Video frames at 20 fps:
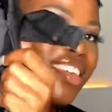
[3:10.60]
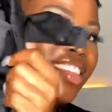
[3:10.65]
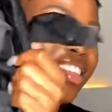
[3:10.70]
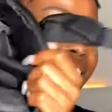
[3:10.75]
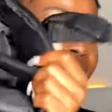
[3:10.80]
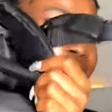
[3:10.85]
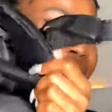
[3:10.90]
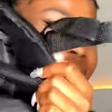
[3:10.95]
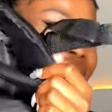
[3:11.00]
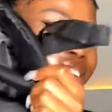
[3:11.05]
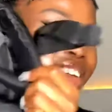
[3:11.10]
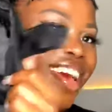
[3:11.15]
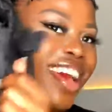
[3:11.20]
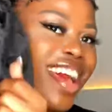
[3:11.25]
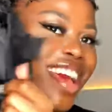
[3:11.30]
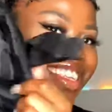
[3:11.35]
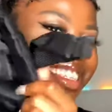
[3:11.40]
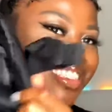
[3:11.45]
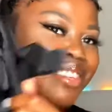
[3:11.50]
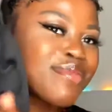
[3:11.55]
Little
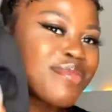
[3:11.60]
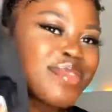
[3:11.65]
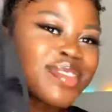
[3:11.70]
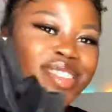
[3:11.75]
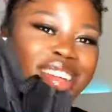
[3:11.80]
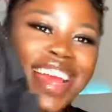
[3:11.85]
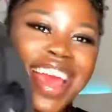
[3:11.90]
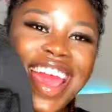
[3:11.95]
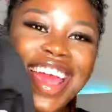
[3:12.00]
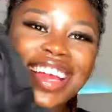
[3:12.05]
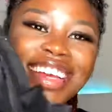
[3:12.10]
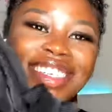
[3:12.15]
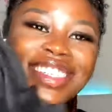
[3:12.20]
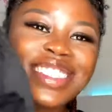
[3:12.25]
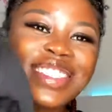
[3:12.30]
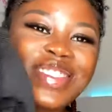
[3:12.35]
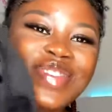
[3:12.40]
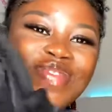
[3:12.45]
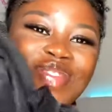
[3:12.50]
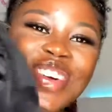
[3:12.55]
ass
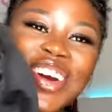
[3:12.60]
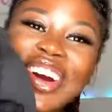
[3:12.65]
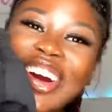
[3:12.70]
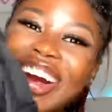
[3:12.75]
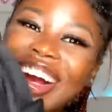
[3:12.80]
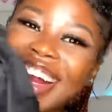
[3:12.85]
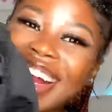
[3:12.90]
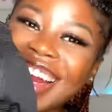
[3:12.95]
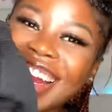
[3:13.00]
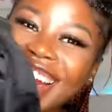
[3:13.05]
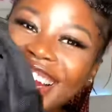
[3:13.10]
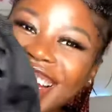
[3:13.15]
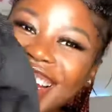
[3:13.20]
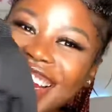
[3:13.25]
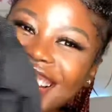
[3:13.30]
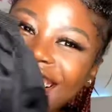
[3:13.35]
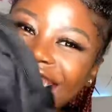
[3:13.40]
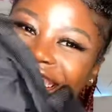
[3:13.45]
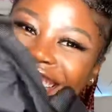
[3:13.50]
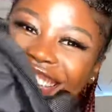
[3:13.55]
smart.
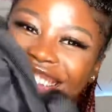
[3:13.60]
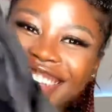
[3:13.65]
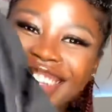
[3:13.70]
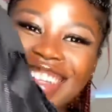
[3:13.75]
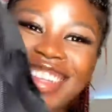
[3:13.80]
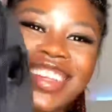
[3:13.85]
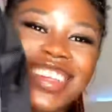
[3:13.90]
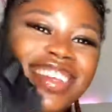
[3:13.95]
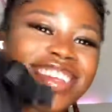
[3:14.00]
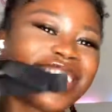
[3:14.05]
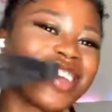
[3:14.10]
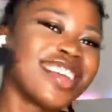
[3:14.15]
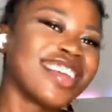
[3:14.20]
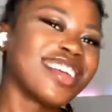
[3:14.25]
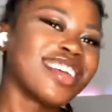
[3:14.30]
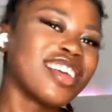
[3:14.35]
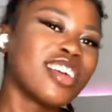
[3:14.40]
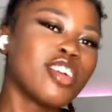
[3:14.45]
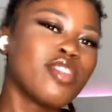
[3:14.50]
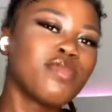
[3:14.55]

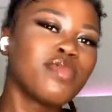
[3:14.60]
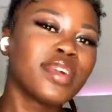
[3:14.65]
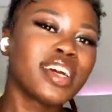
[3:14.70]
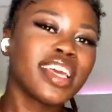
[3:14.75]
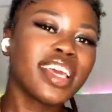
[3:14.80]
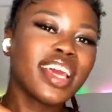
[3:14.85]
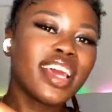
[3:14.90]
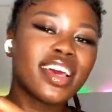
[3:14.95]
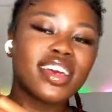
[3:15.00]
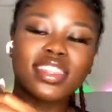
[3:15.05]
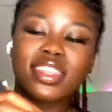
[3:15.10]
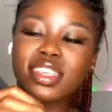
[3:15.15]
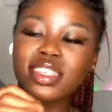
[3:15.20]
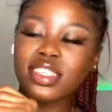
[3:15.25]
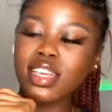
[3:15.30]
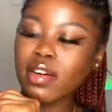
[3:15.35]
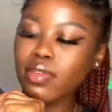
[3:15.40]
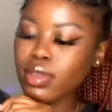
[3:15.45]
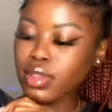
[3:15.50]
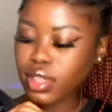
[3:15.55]
But yeah, this is
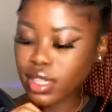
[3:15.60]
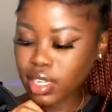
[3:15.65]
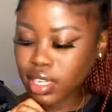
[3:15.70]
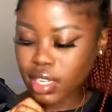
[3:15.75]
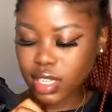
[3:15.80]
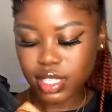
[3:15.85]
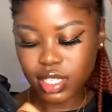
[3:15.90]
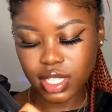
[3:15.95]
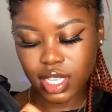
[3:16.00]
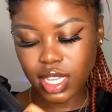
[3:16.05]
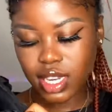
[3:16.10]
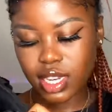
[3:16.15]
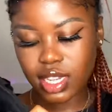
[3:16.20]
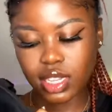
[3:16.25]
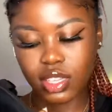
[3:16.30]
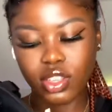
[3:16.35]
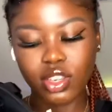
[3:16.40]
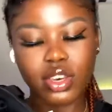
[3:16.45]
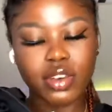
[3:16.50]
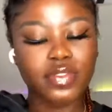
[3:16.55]
how it looks,
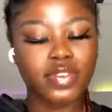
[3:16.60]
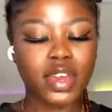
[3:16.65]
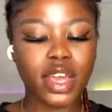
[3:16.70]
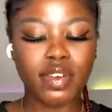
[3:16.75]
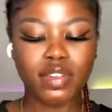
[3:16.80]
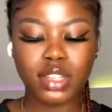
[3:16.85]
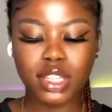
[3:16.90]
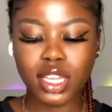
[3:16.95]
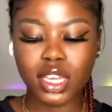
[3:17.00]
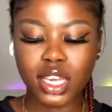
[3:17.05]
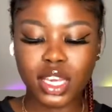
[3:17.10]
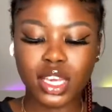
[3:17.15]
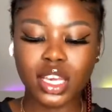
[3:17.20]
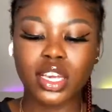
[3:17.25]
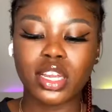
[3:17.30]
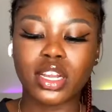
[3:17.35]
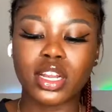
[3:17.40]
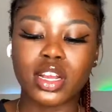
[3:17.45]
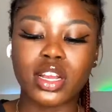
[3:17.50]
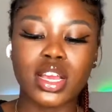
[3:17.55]
and you can fit everything in
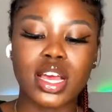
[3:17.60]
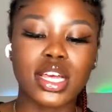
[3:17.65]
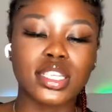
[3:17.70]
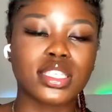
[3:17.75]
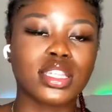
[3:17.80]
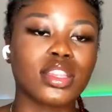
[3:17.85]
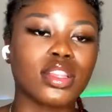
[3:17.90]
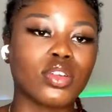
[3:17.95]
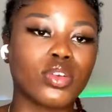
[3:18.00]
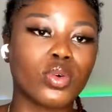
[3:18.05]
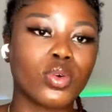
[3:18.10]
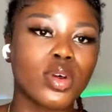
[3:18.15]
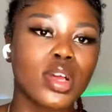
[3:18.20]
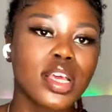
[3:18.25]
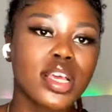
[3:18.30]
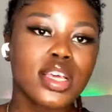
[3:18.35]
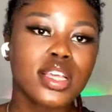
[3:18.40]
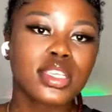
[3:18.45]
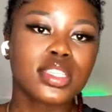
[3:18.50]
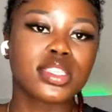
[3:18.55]
here. It has a little
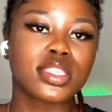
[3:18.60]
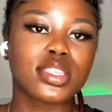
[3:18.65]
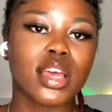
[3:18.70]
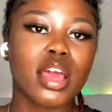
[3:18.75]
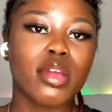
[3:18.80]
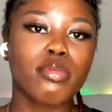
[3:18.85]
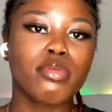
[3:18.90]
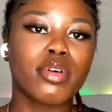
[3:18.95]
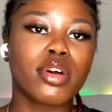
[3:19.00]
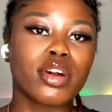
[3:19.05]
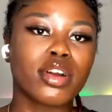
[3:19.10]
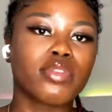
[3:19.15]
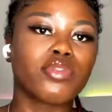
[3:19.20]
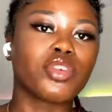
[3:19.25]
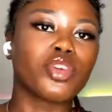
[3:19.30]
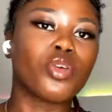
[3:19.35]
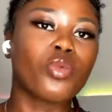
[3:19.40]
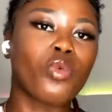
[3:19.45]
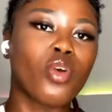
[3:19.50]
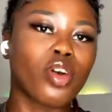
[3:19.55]
side part for
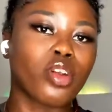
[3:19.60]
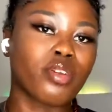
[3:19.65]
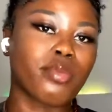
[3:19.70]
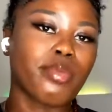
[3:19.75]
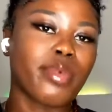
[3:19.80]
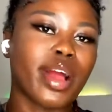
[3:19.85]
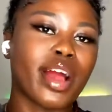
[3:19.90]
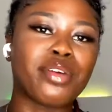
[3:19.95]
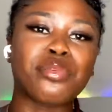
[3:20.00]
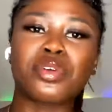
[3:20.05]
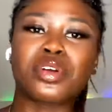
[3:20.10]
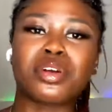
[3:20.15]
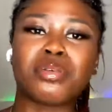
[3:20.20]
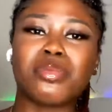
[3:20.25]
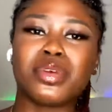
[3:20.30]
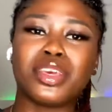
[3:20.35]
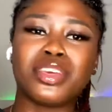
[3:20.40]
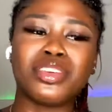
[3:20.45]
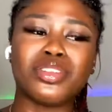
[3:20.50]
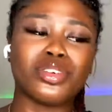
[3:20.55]
your water, but I
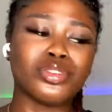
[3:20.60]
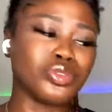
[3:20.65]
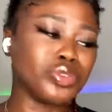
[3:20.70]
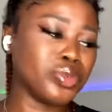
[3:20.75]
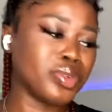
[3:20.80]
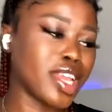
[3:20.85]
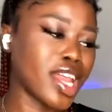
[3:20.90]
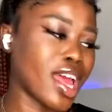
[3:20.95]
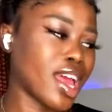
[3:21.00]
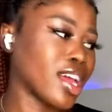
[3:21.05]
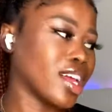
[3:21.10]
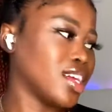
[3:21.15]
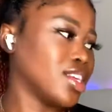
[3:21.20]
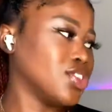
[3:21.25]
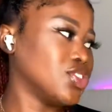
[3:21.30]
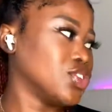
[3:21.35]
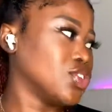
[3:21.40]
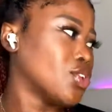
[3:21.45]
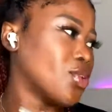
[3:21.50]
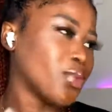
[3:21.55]
recommend you don't do that
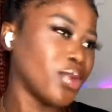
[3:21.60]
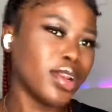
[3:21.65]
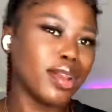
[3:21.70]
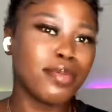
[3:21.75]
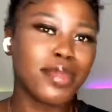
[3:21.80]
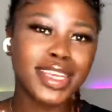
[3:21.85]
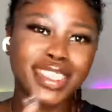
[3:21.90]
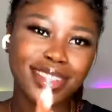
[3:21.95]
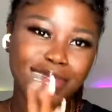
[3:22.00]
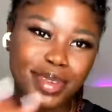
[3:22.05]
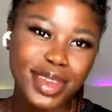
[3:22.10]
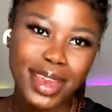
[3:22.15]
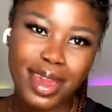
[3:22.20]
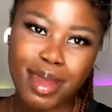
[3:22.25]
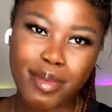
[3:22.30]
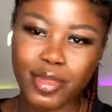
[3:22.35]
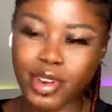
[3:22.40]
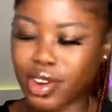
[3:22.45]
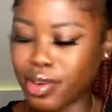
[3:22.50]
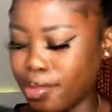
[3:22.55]
because you don't want to mess up the
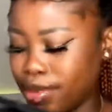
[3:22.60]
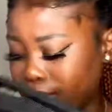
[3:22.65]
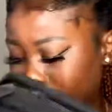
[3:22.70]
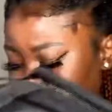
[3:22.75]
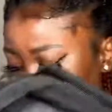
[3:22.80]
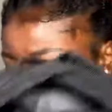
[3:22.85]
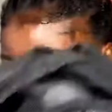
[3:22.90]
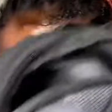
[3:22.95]
camera when